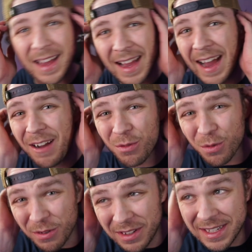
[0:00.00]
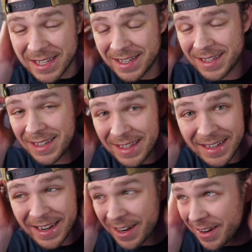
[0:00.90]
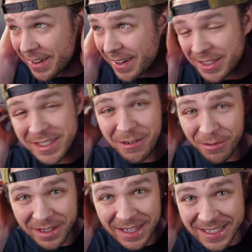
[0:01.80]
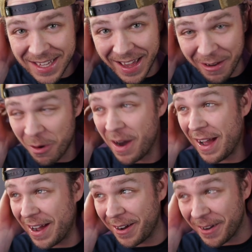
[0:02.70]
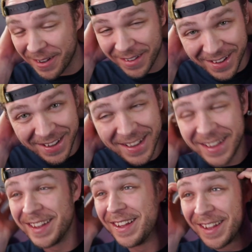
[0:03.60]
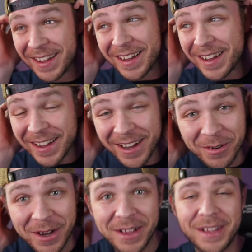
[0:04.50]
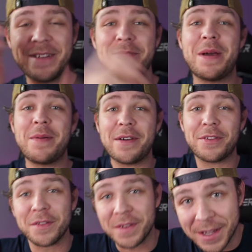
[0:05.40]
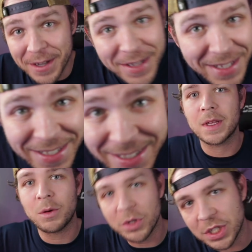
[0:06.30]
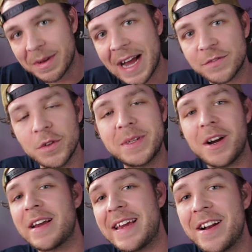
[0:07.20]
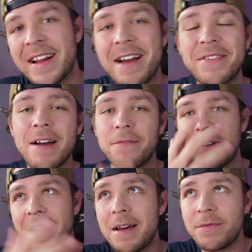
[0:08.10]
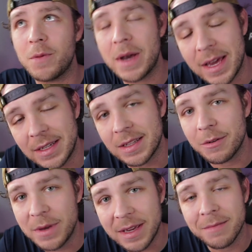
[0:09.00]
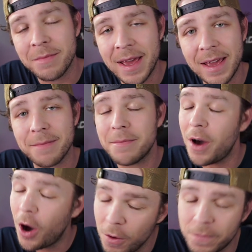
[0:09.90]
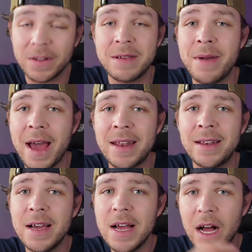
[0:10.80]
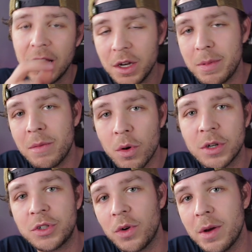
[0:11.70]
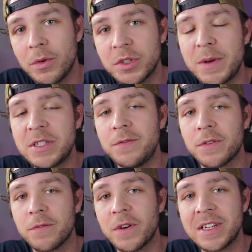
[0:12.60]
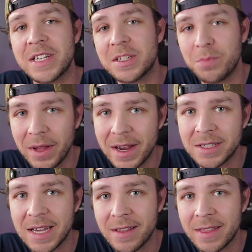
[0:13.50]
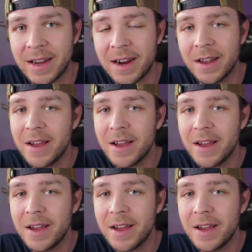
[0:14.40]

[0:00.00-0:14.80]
I really need a haircut. I just now realized that. Wow. Oh well, maybe after the video. What's up guys, Flippy Donkey here, and I've got 5 ways that we can make, hopefully, Madden a little bit more enjoyable, especially for the franchise players out there.